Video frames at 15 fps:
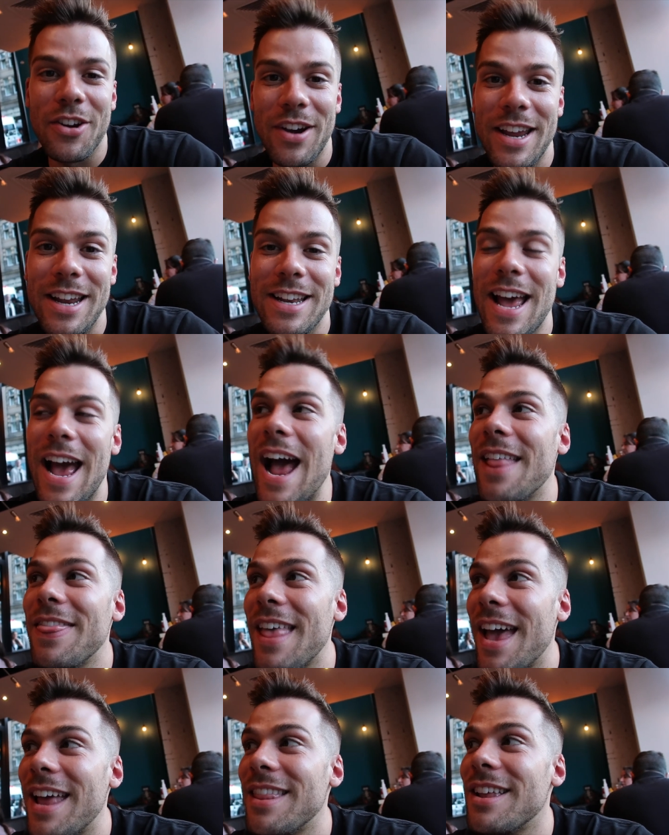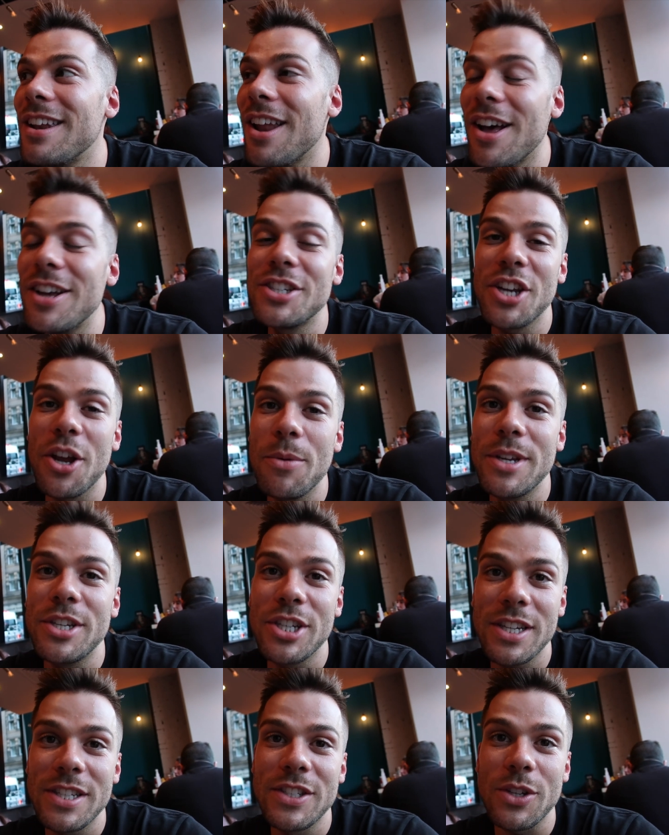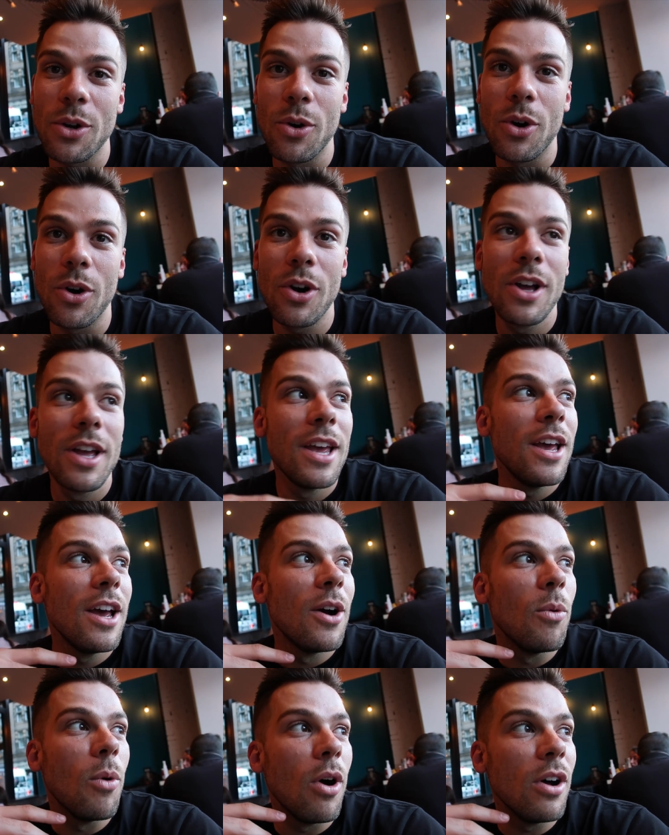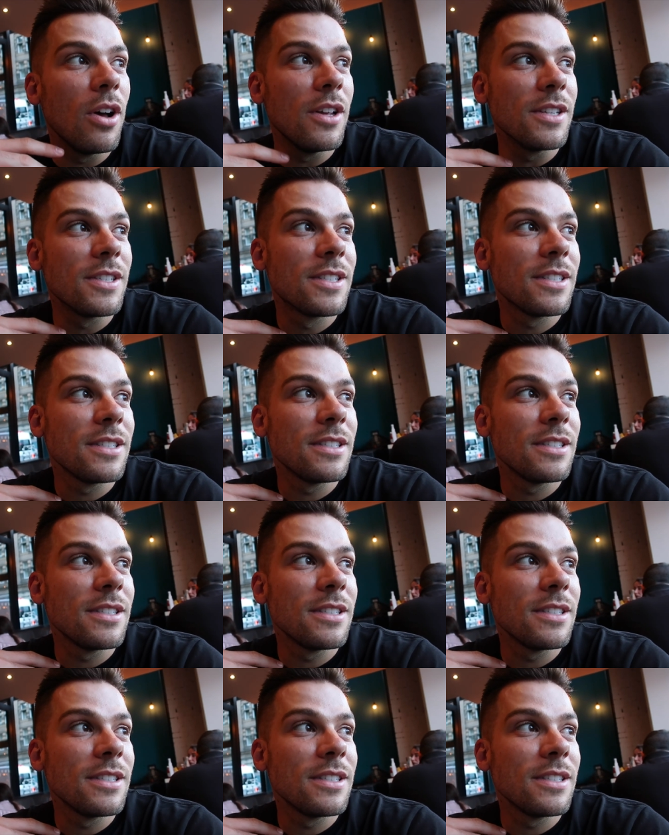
Agreed. And then the last show we just saw was